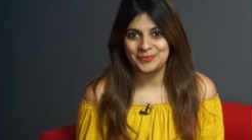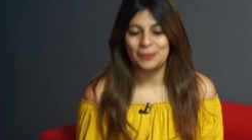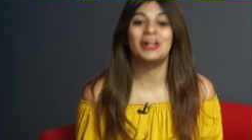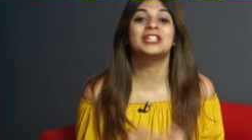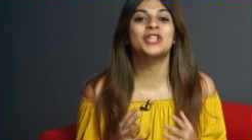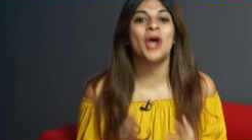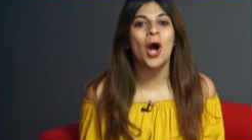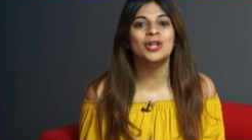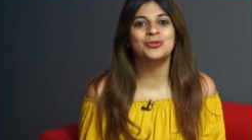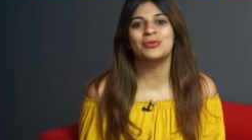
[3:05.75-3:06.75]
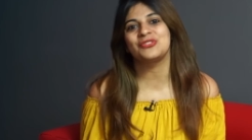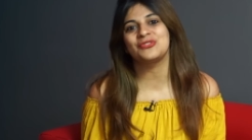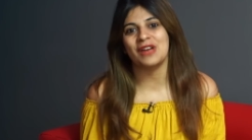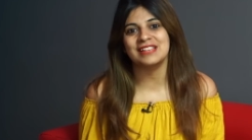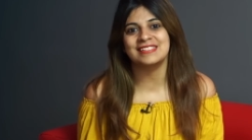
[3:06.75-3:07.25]
Well, talk to a
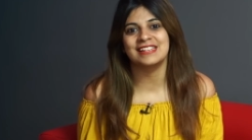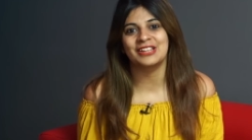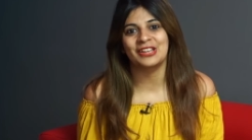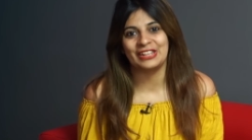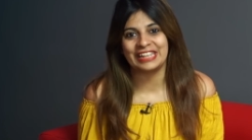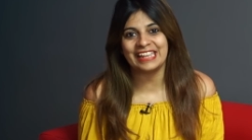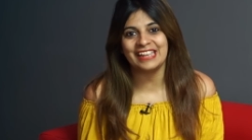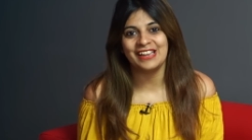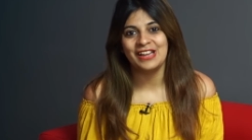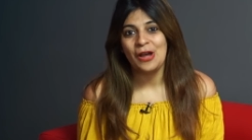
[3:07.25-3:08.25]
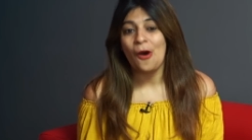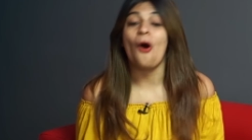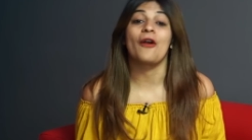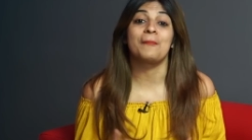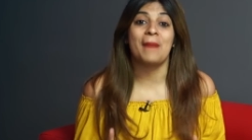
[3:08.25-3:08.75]
trusted colleague
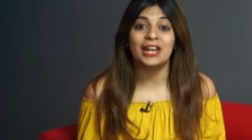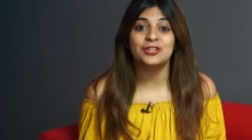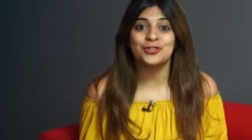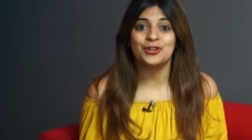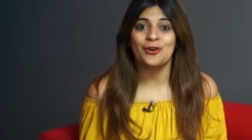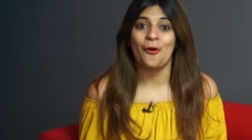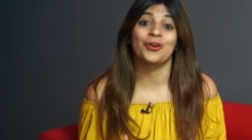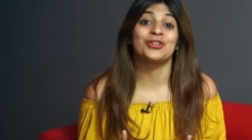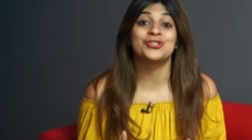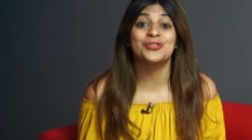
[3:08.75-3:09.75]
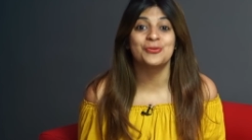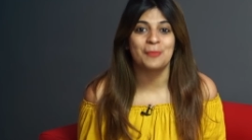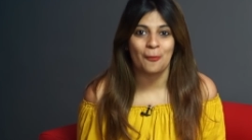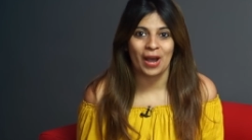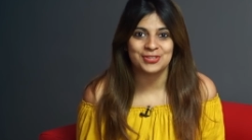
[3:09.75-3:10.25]
or manager or your
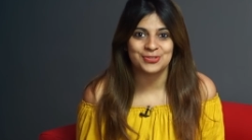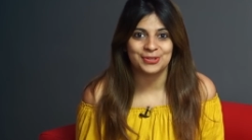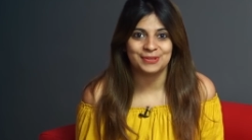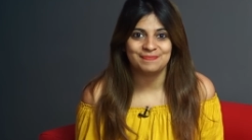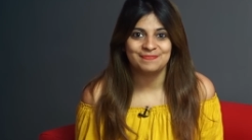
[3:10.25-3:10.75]
supervisor.